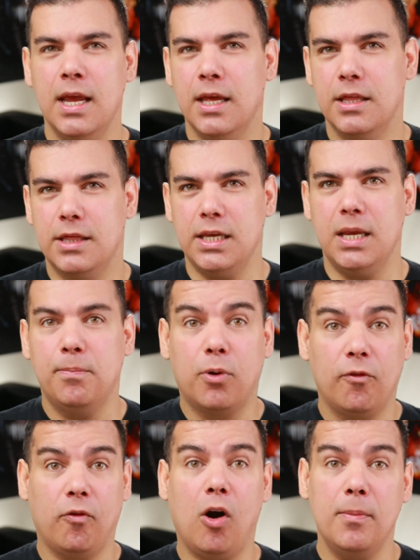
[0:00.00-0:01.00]
The
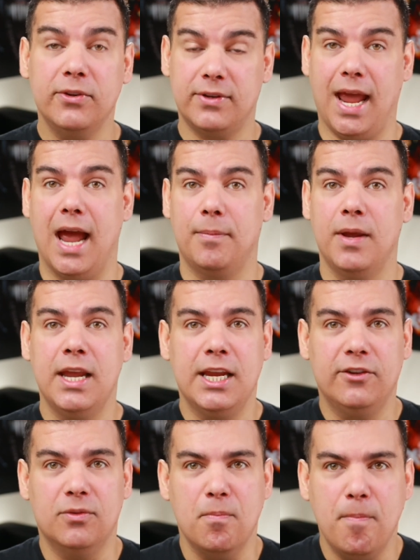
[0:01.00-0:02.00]
performance gap
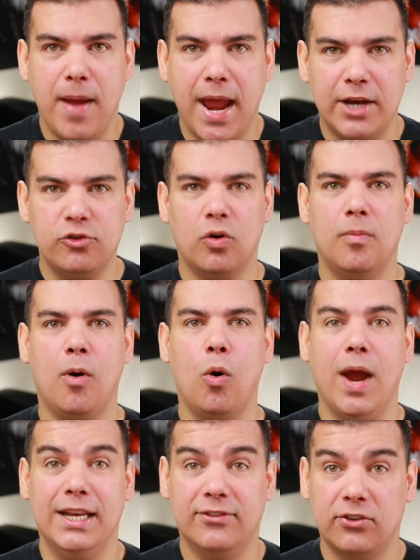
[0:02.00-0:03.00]
is measurable
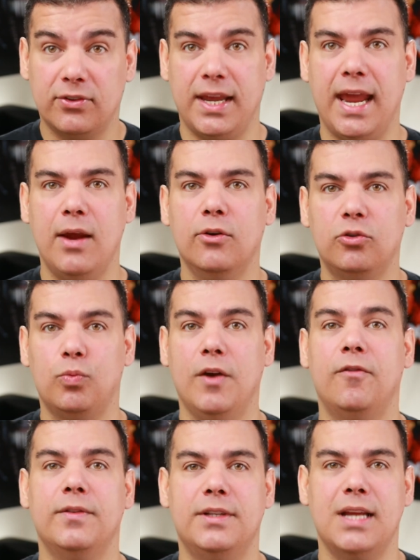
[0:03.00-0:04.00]
and scales with
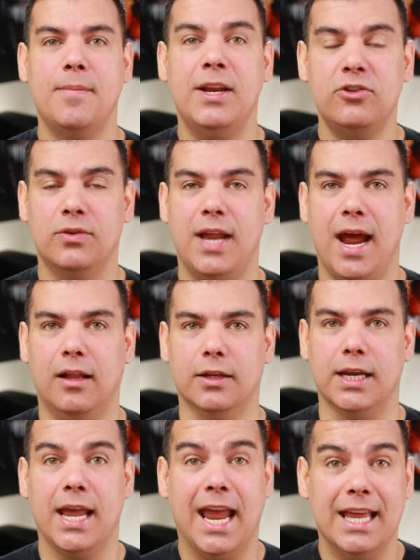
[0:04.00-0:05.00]
dimensionality
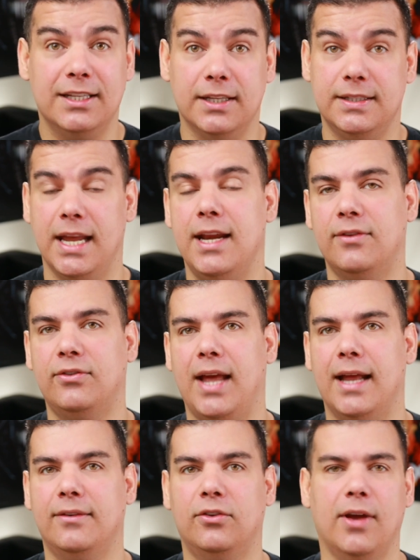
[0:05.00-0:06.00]
and the
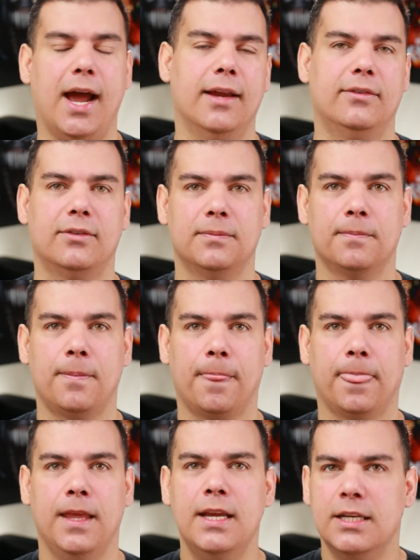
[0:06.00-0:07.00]
dataset size.
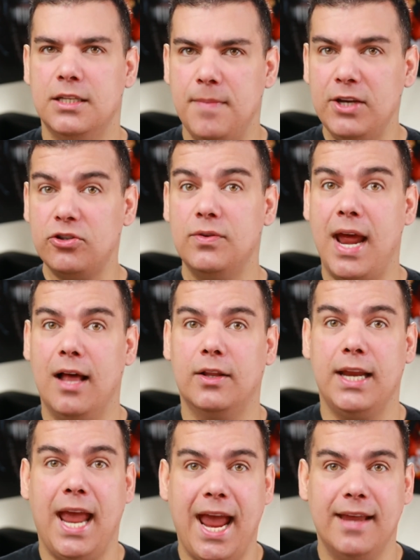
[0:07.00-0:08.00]

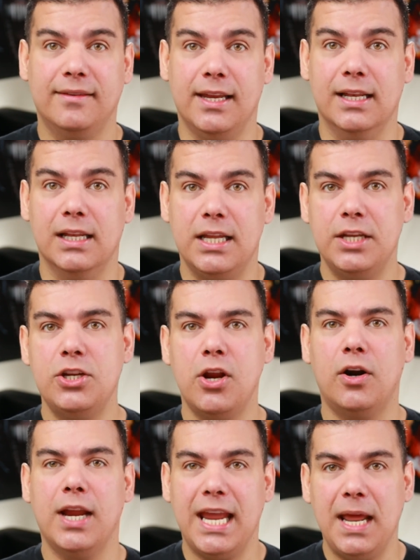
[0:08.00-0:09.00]
Dimensionality has a
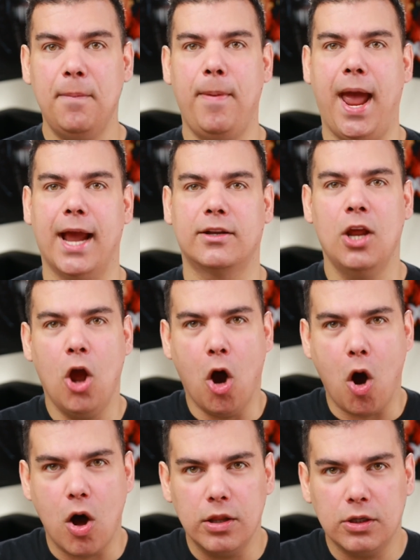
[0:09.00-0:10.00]
linear impact
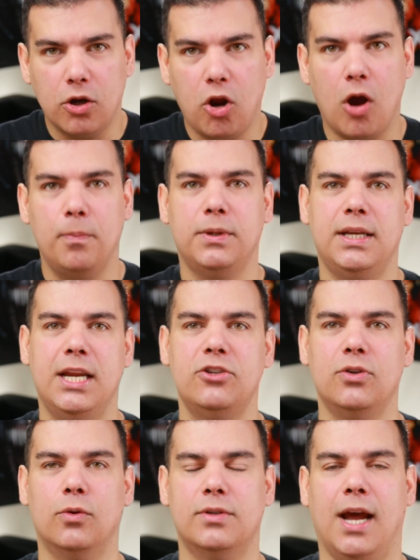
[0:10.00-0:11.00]
on
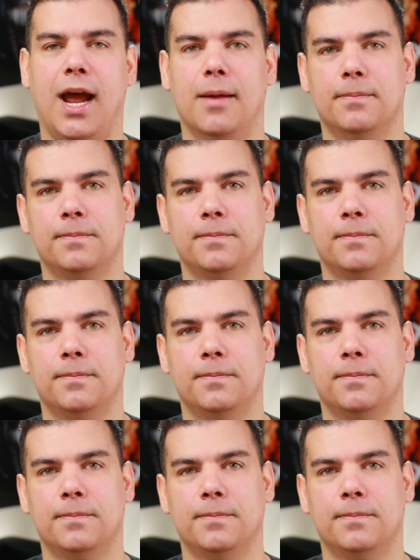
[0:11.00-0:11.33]
computational time.